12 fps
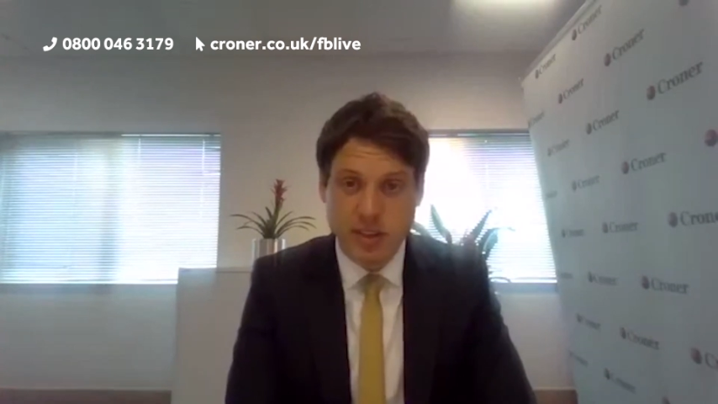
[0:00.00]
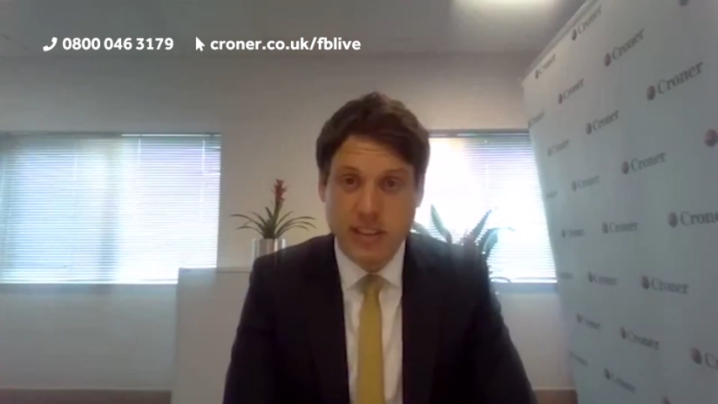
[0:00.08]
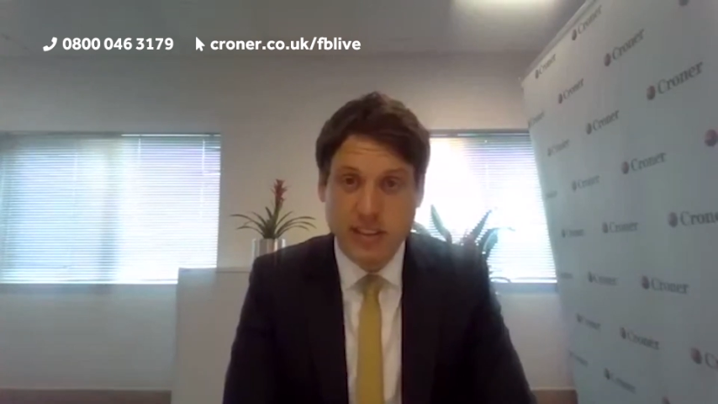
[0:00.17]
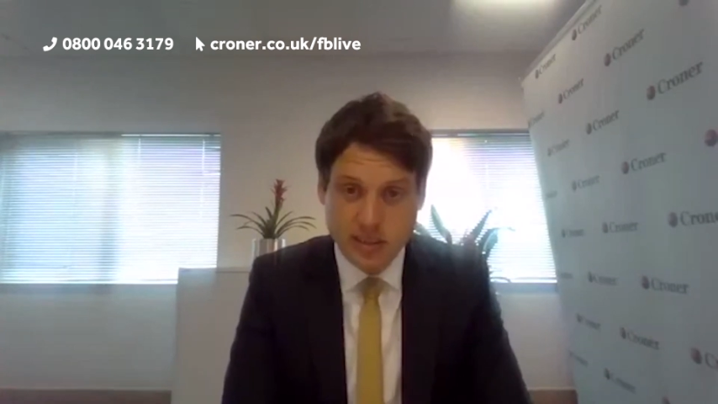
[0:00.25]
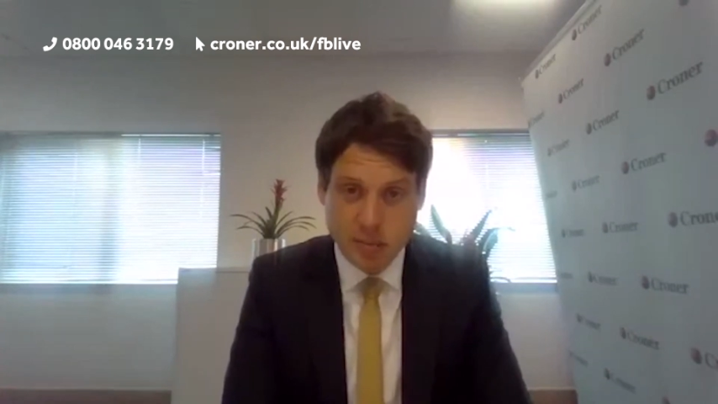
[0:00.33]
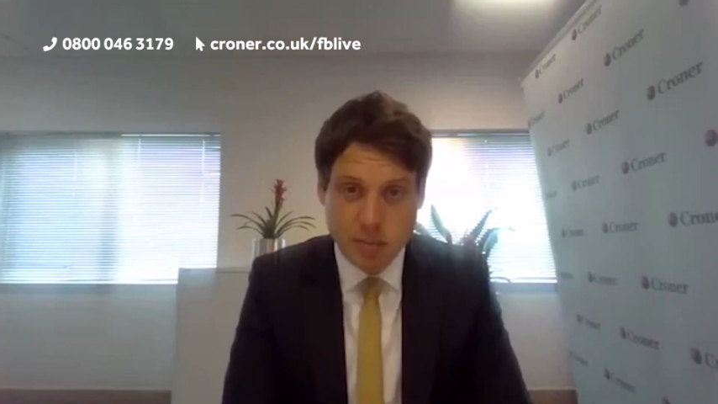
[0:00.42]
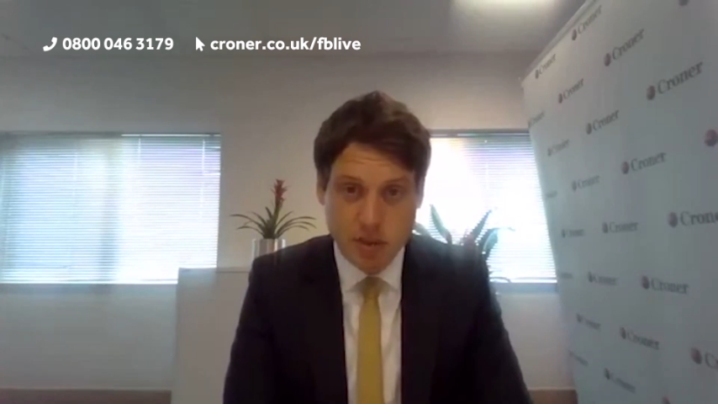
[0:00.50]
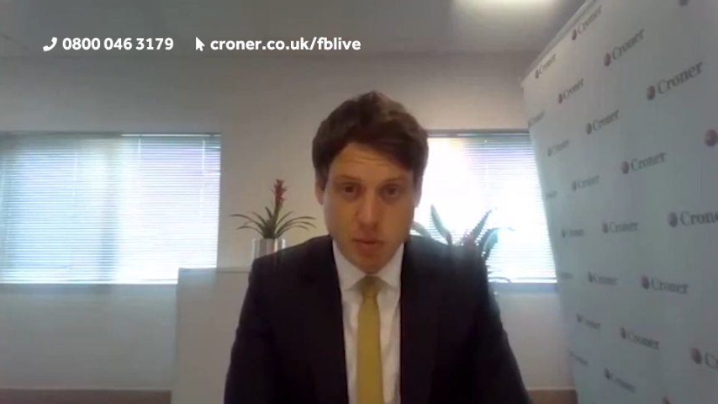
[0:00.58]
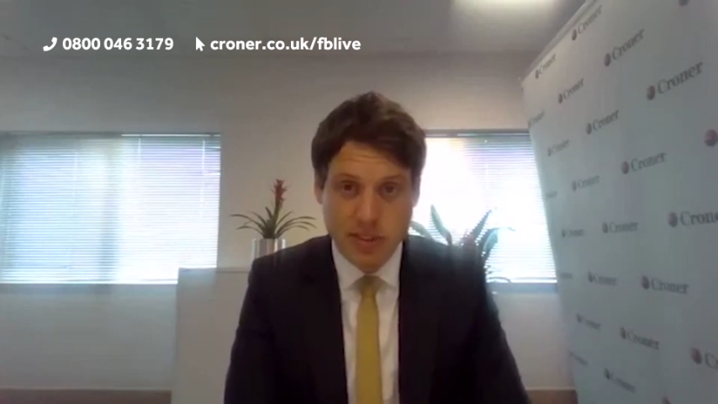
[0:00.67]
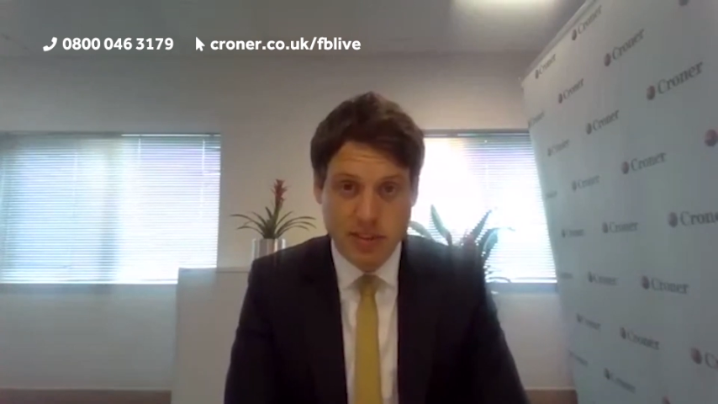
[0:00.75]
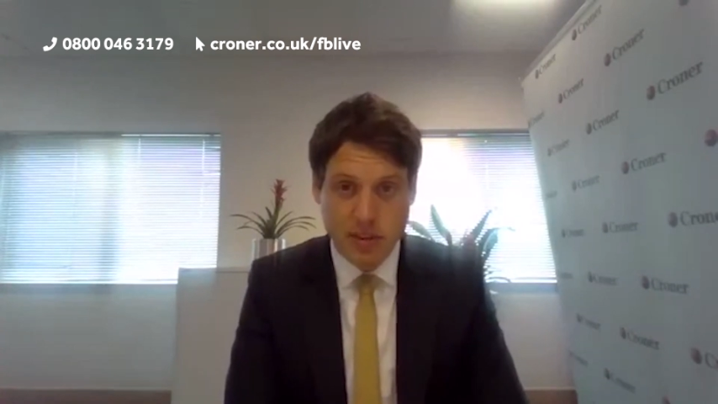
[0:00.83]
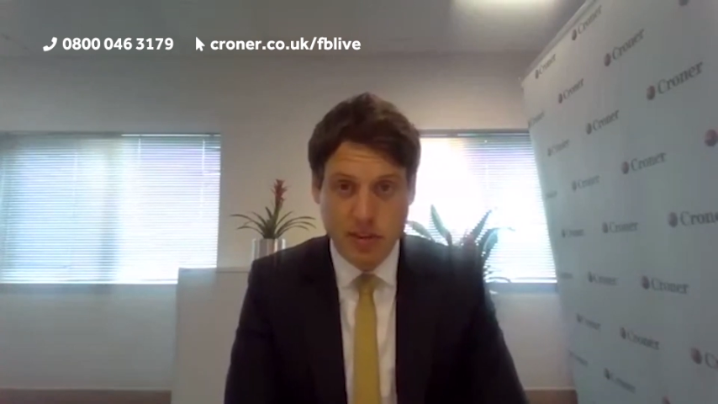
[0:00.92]
That's the simplest
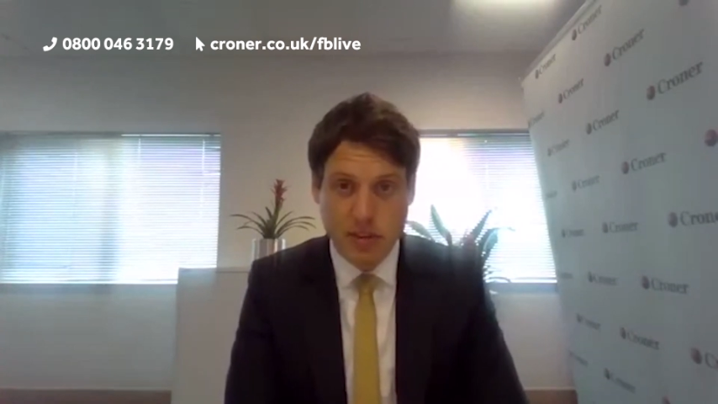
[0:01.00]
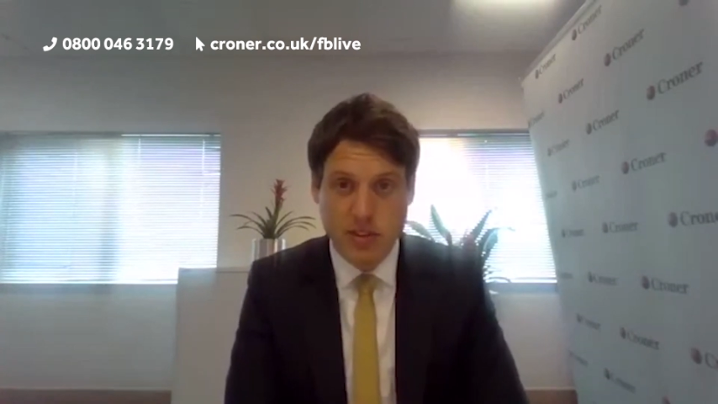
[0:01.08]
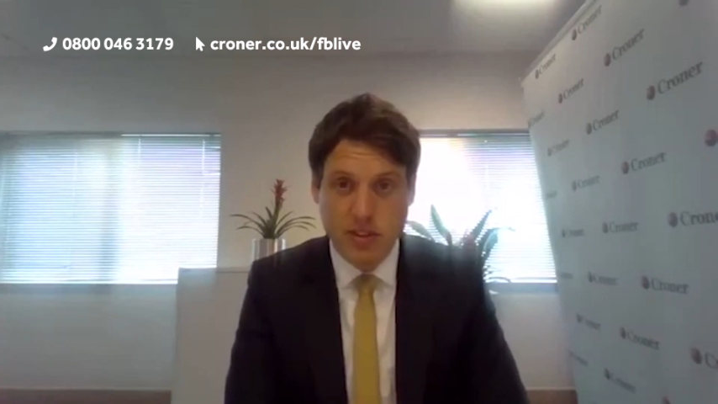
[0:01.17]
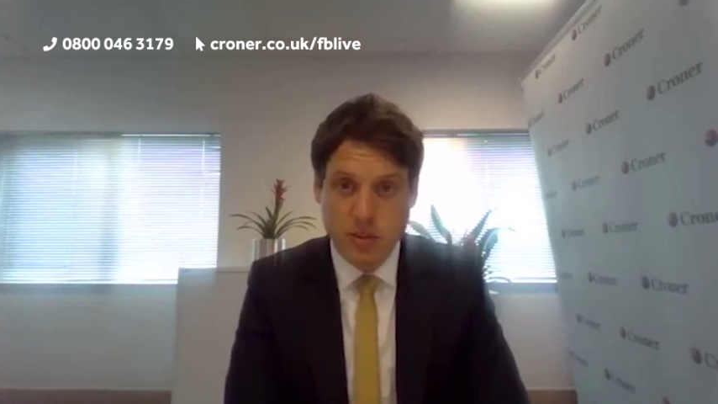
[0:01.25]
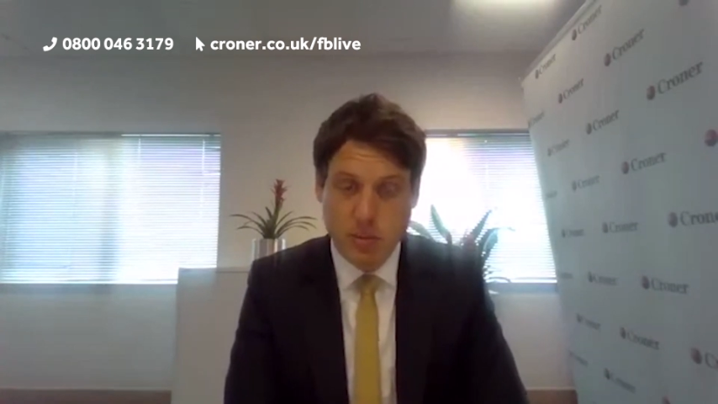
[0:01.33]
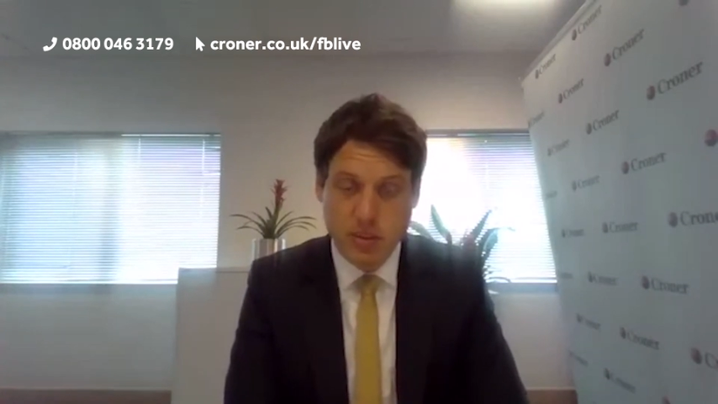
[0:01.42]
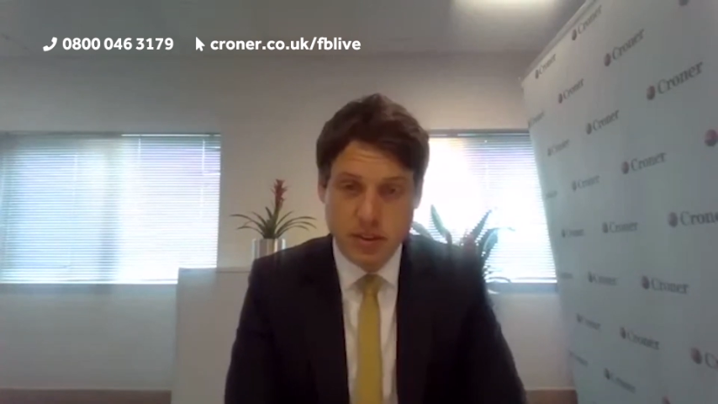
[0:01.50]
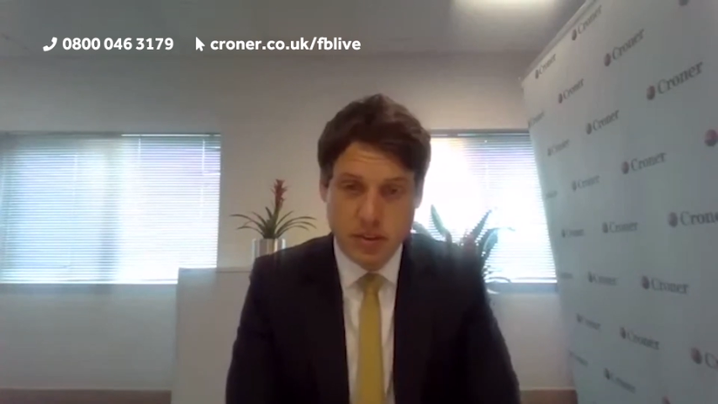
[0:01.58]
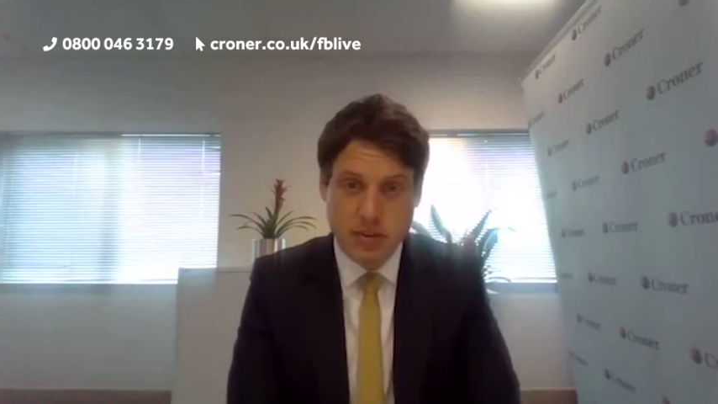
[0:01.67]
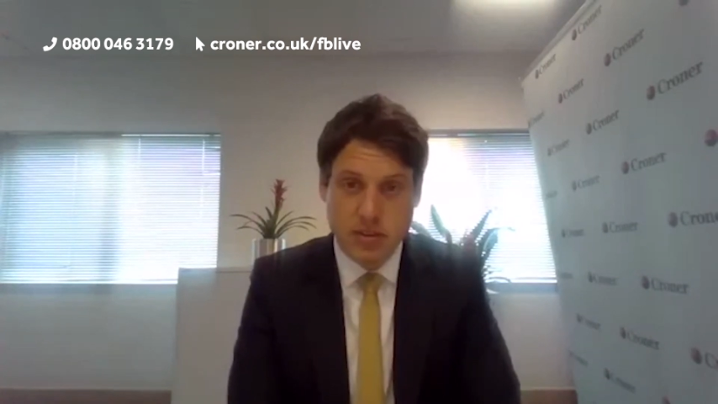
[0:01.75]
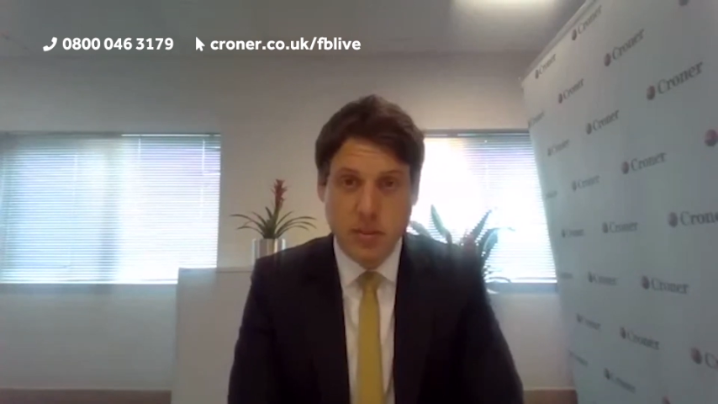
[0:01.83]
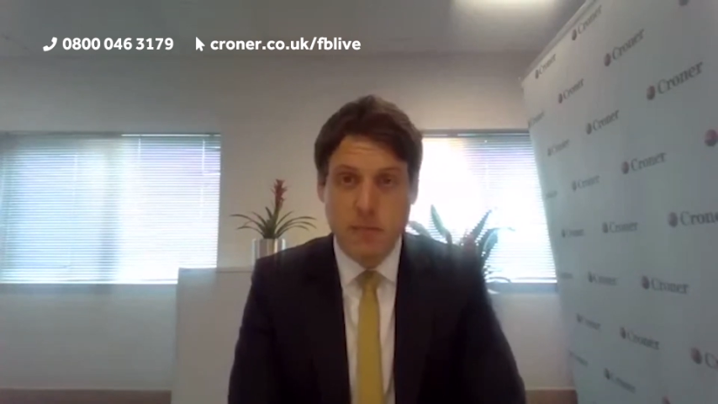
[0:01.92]
way to look at it as a
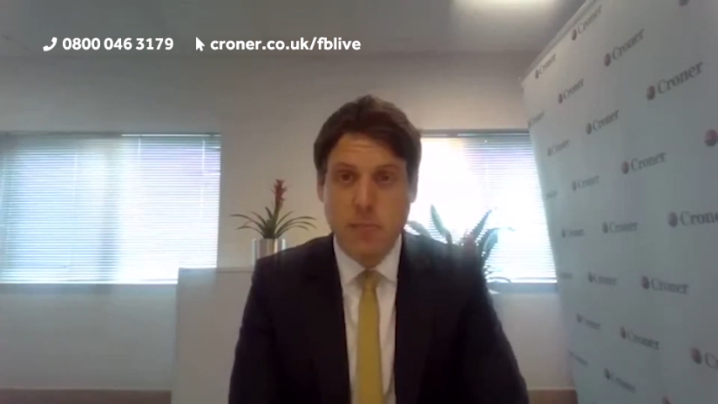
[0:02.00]
business.